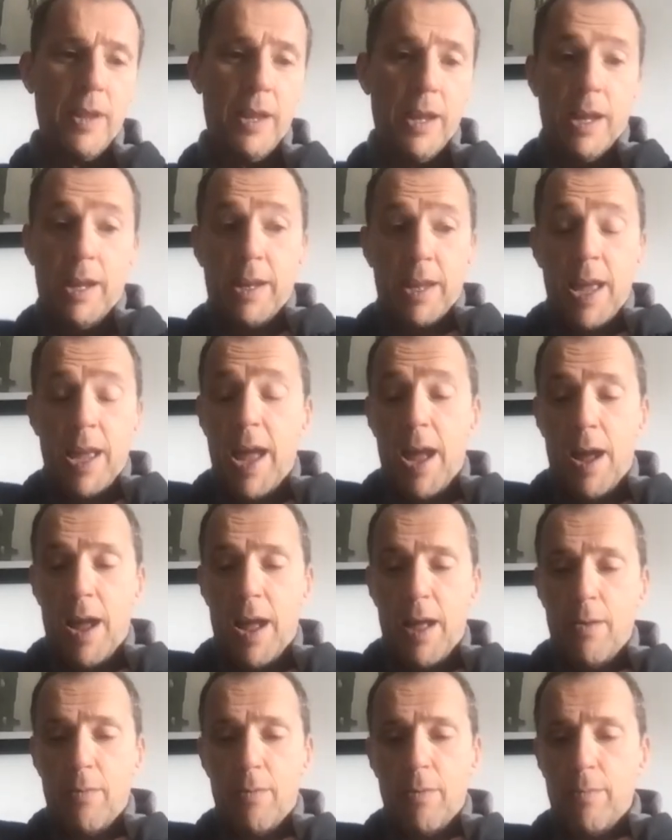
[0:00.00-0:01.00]
in
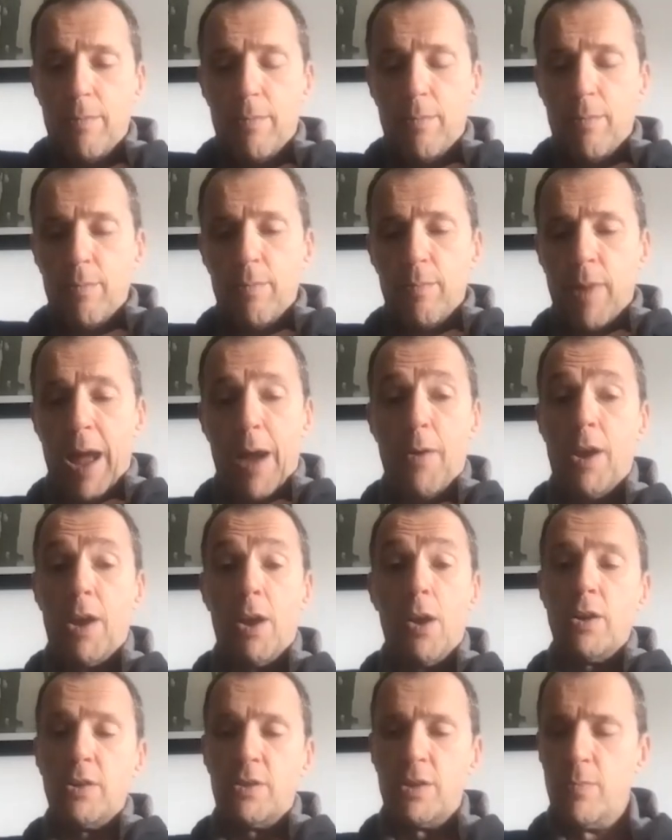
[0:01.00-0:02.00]
yeah how he
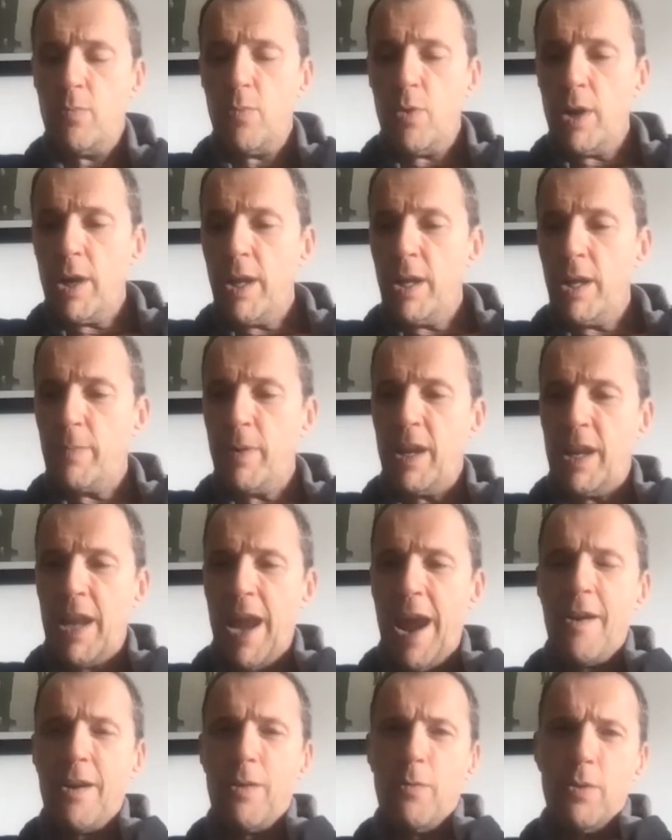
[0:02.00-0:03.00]
looked and what he'd been
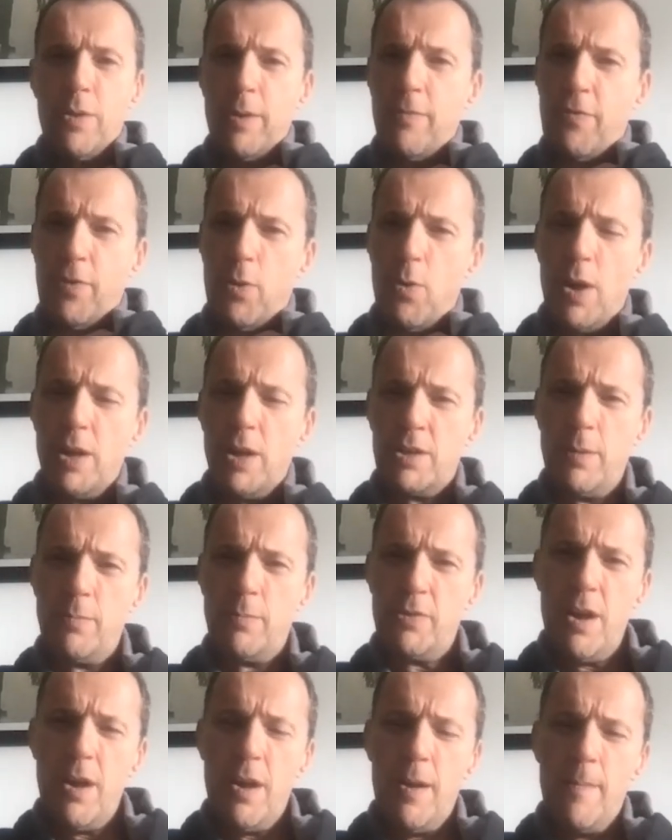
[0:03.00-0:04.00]
carrying with him for quite some
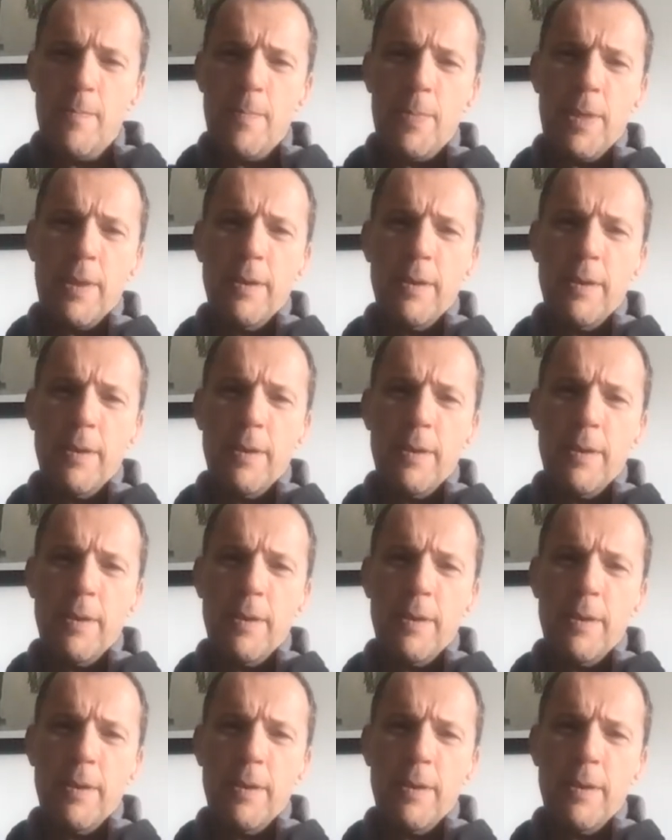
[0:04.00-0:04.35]
time.